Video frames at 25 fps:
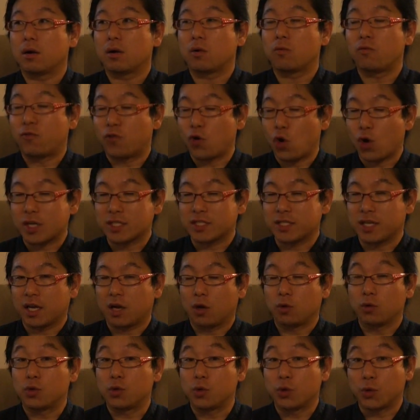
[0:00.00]
focusing
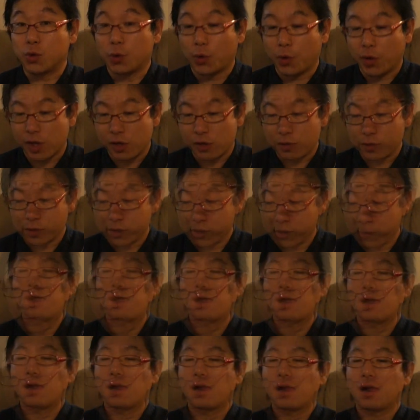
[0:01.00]
on tutorials.
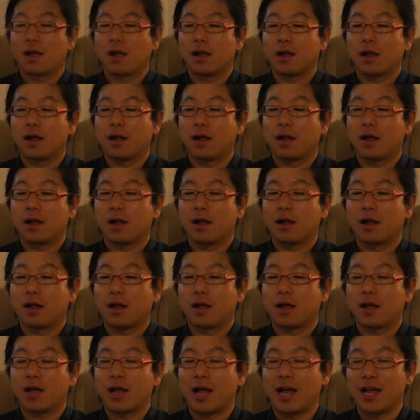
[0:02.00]

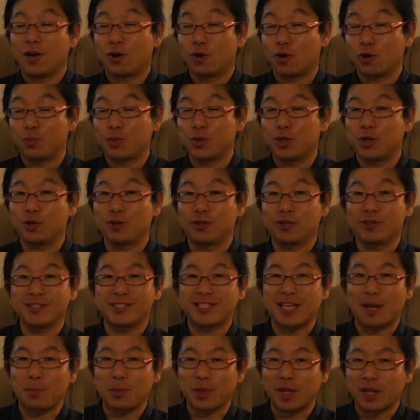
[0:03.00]
I hope you learn
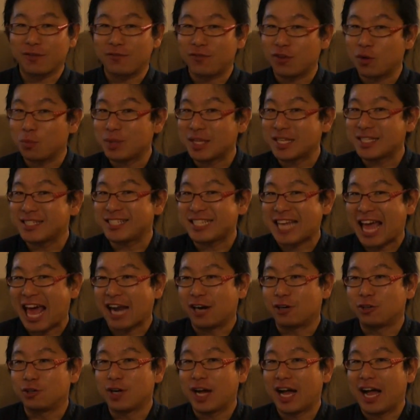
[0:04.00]
something from this
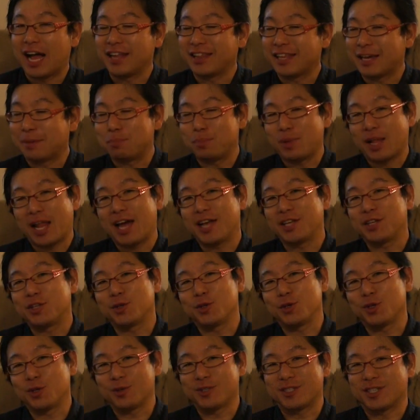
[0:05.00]
channel and apply
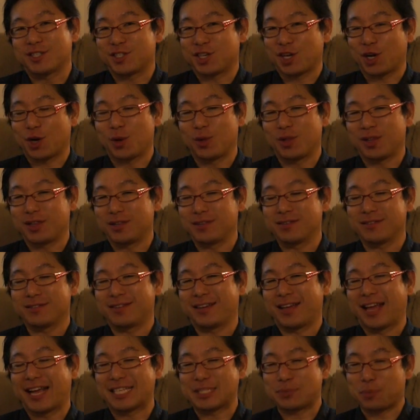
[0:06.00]
to your Sashiko
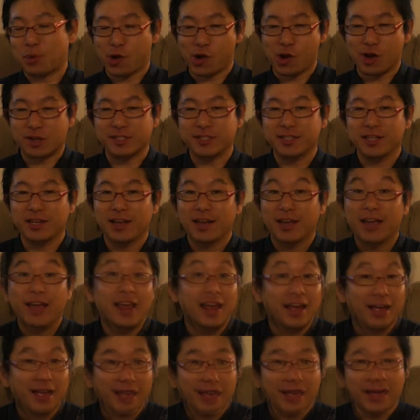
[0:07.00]
experience.
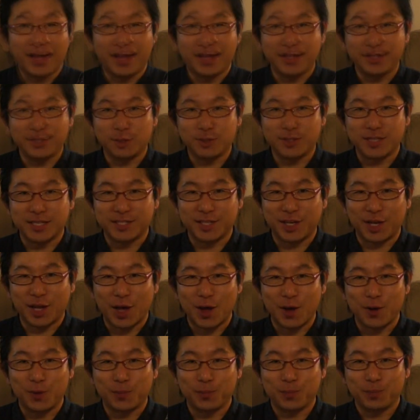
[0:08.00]
Enjoy
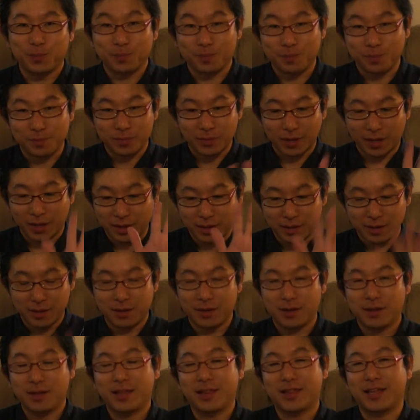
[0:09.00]
Sashiko.
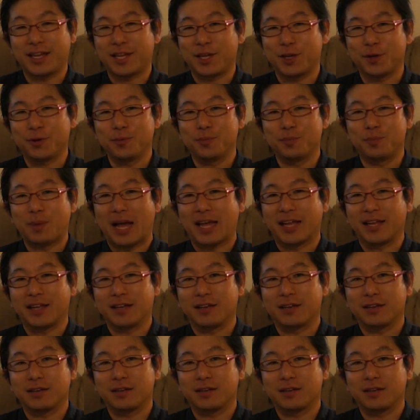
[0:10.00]
Thank you. Bye.